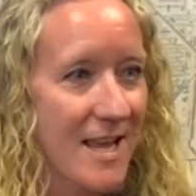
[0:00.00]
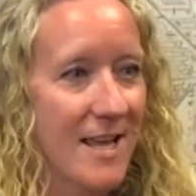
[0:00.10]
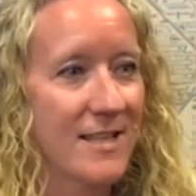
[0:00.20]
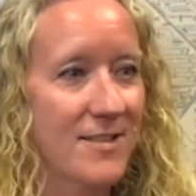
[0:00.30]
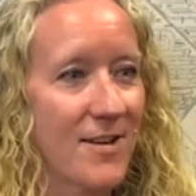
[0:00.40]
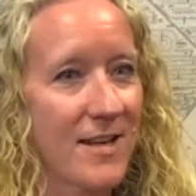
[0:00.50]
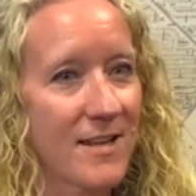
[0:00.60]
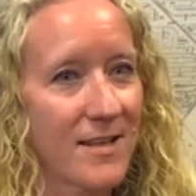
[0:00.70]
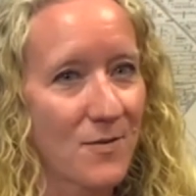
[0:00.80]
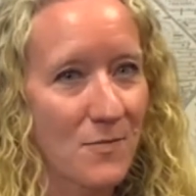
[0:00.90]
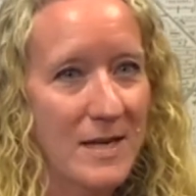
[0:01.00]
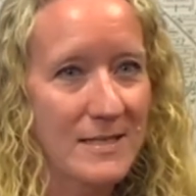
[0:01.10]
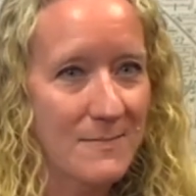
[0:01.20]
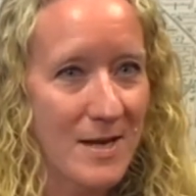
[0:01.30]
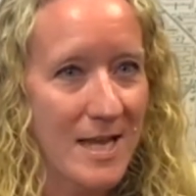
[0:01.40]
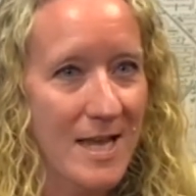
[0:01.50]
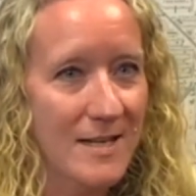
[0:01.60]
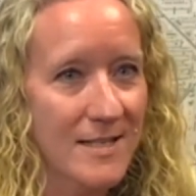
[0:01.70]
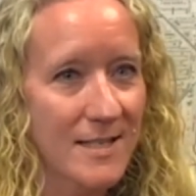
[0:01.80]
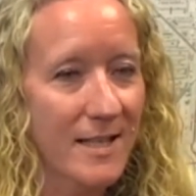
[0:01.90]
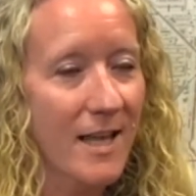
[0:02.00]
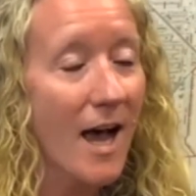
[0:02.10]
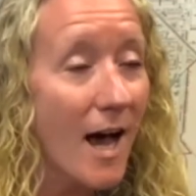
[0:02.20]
And so I kind of like raised my hand and I said like,